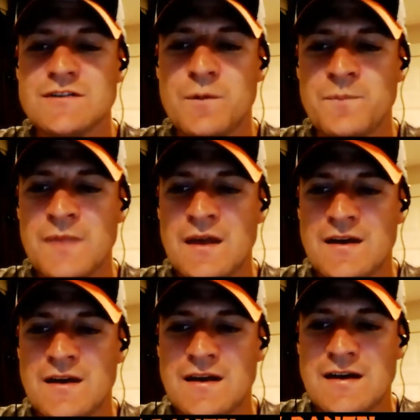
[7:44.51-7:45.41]
So
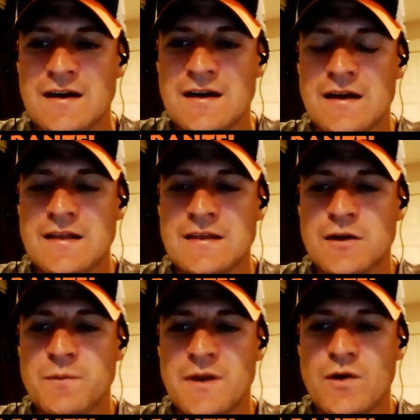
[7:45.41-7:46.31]
I think
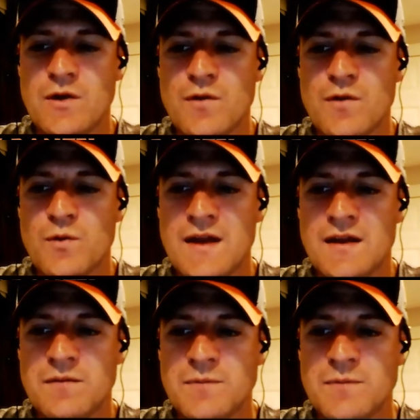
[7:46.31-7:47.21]
they're a bit
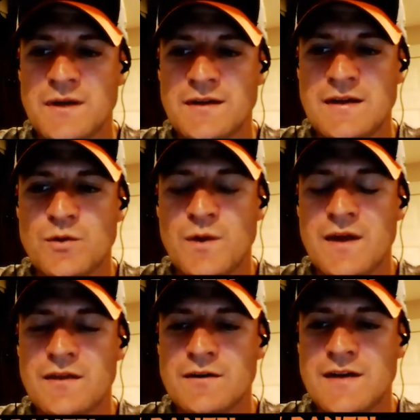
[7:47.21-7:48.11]
overrated. But either
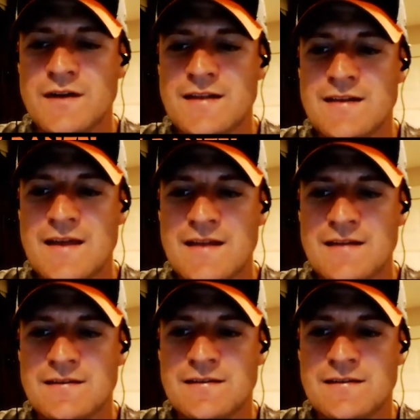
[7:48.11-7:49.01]
way,
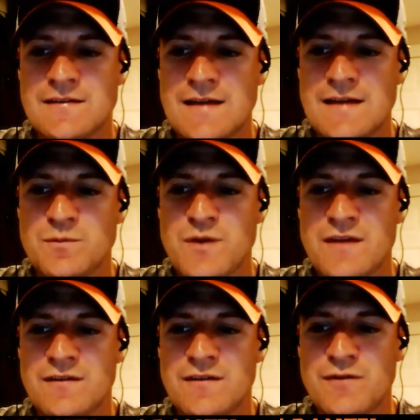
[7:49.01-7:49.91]
38-10, that's
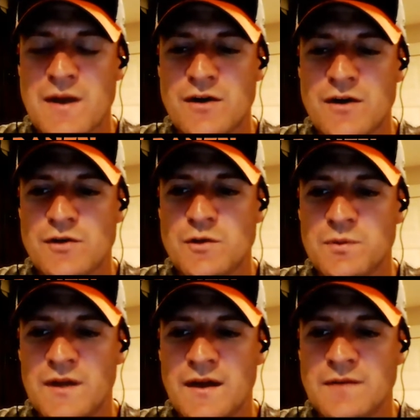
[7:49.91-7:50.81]
impressive no matter who you play.